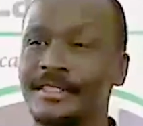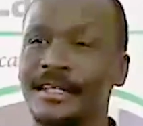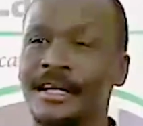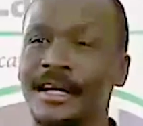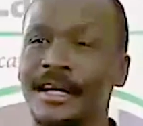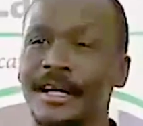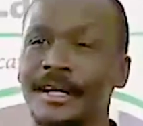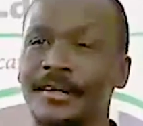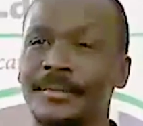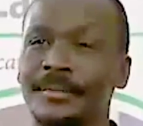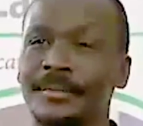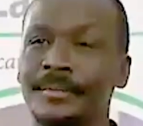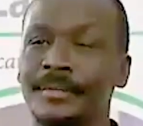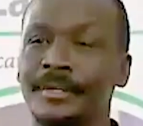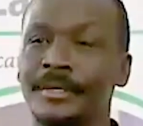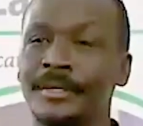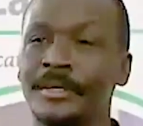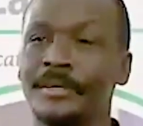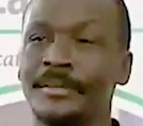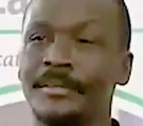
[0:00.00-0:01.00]
Um,
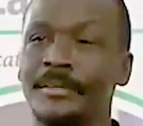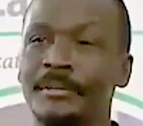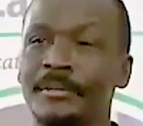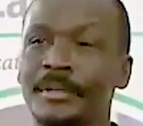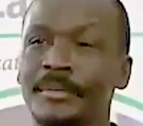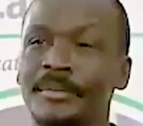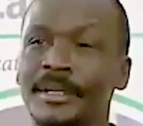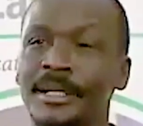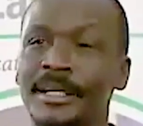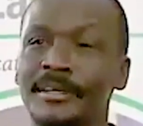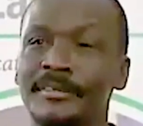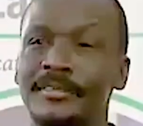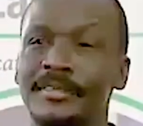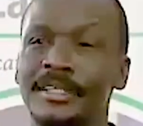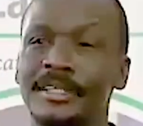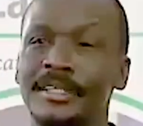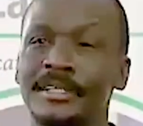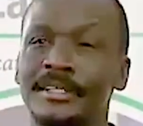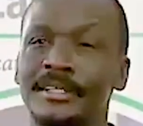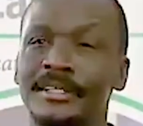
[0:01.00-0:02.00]
maybe believe
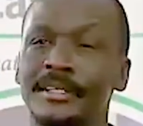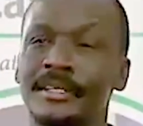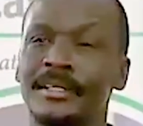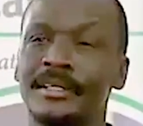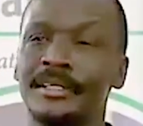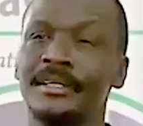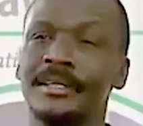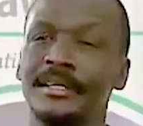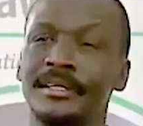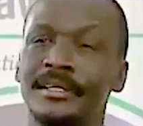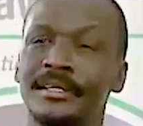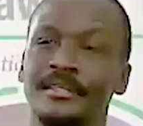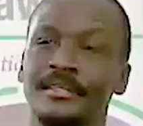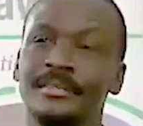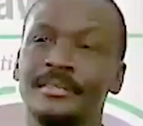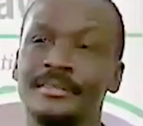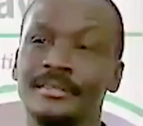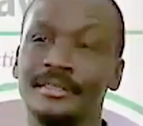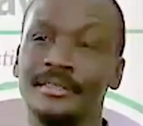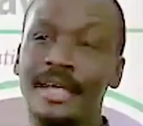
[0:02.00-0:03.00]
in
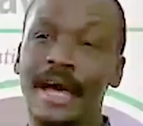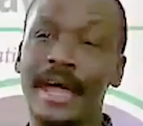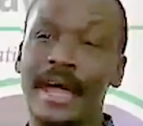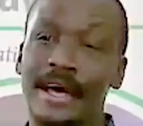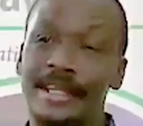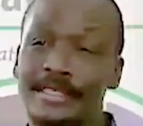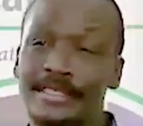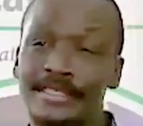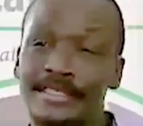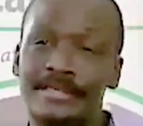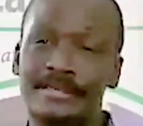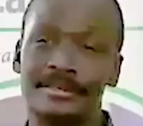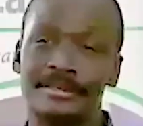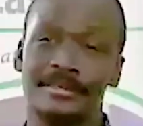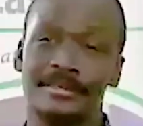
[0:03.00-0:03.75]
science,